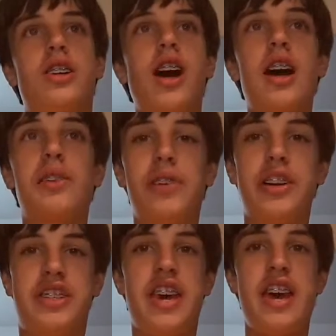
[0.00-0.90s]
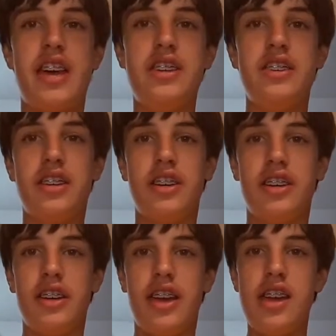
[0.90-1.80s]
Cockver 10
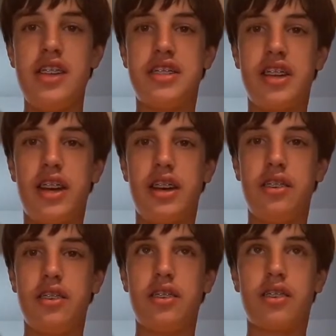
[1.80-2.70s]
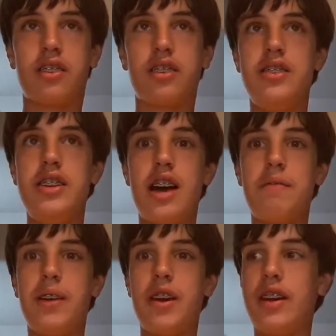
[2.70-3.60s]
is
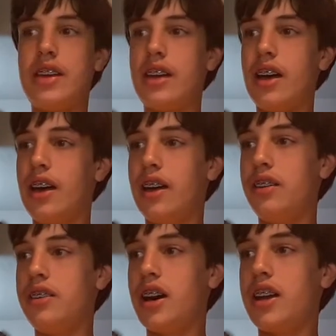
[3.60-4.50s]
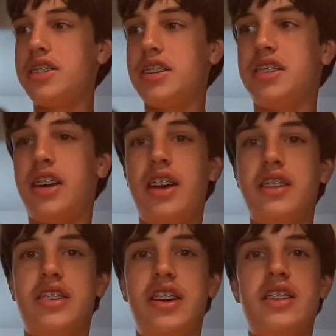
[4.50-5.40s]
not as
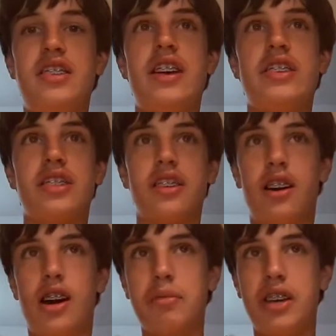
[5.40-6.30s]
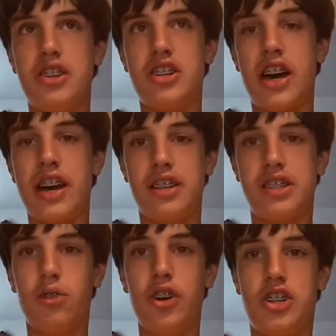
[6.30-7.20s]
intense as Omgijaya
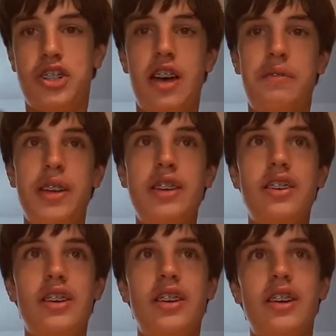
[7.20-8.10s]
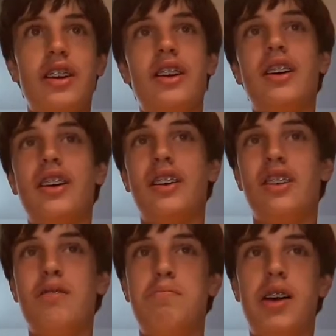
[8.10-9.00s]
Switch 7,
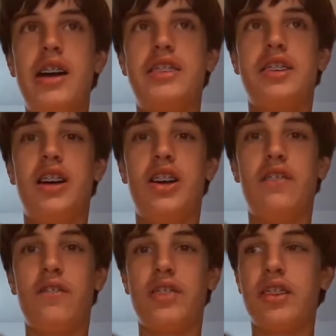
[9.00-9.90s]
but a